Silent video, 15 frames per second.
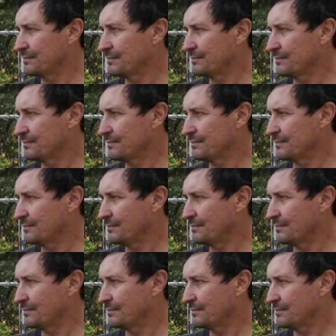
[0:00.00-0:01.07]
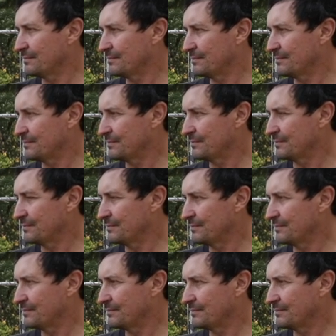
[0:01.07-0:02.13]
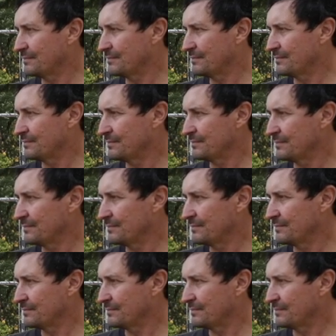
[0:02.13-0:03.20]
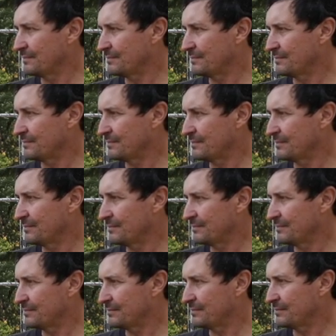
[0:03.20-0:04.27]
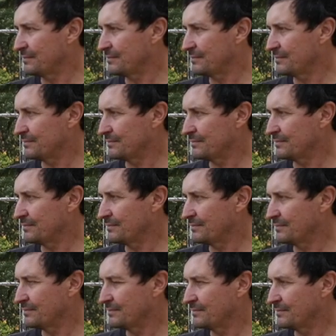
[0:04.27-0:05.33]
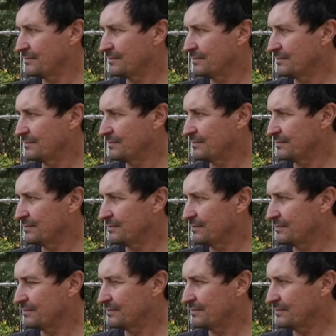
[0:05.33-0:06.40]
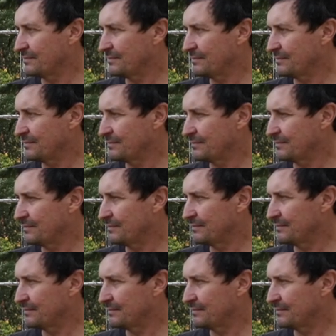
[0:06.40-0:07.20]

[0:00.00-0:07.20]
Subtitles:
(silent)